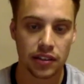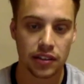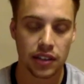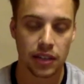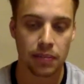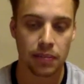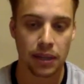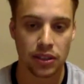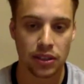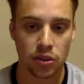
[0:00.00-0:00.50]
in
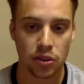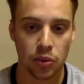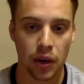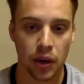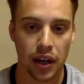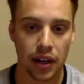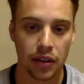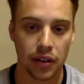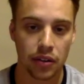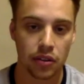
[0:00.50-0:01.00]
a better
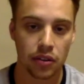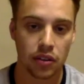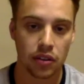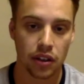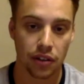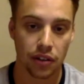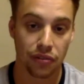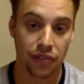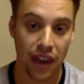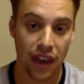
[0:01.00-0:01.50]
way
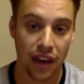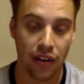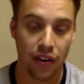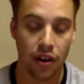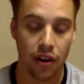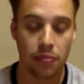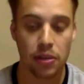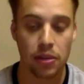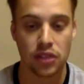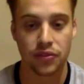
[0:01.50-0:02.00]
in a
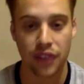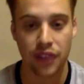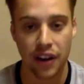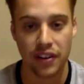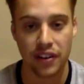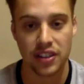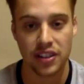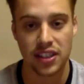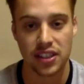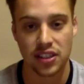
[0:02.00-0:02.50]
fairer much
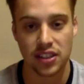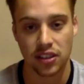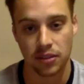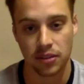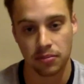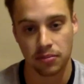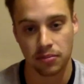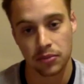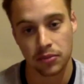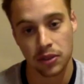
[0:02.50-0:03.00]
fairer
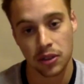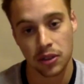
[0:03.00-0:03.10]
system